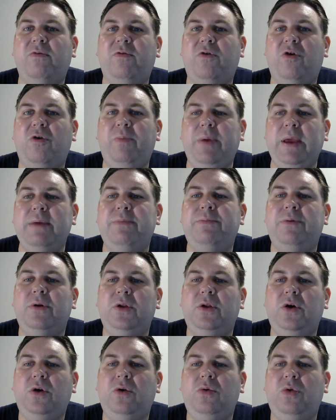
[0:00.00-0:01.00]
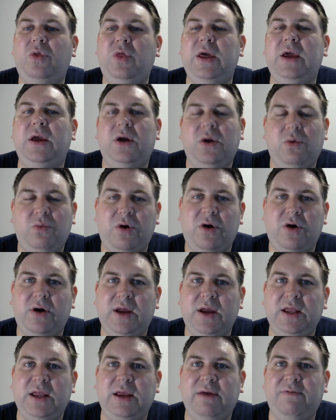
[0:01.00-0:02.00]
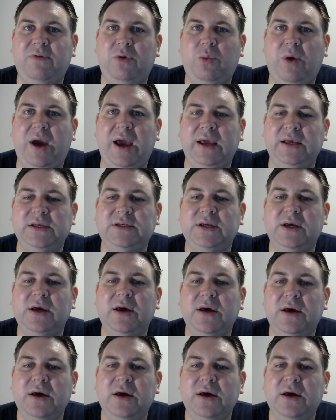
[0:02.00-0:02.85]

for people who think and work in different ways.